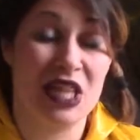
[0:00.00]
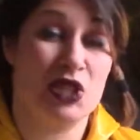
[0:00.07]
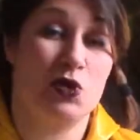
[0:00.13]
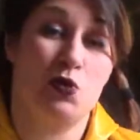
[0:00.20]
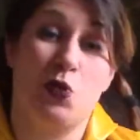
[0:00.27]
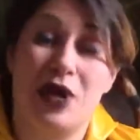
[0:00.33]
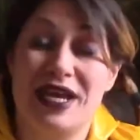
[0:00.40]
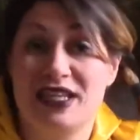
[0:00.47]
the
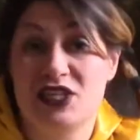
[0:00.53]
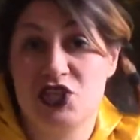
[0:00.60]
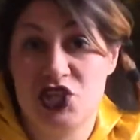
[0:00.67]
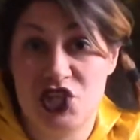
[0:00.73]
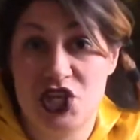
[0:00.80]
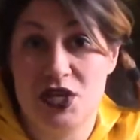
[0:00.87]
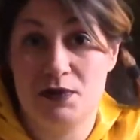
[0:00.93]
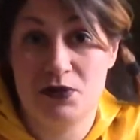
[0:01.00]
way that
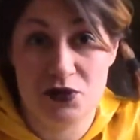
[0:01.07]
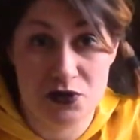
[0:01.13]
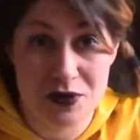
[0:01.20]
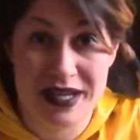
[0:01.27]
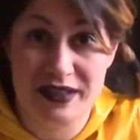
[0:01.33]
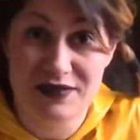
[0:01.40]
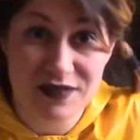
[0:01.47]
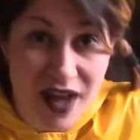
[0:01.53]
she
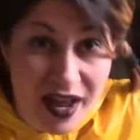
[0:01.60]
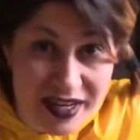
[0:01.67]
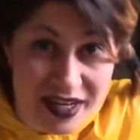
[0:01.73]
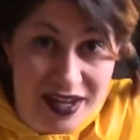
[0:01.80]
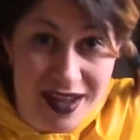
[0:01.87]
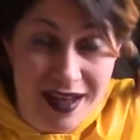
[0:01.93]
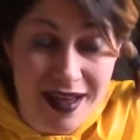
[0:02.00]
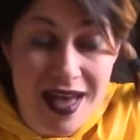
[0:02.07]
portrayed
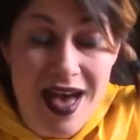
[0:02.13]
Vanya.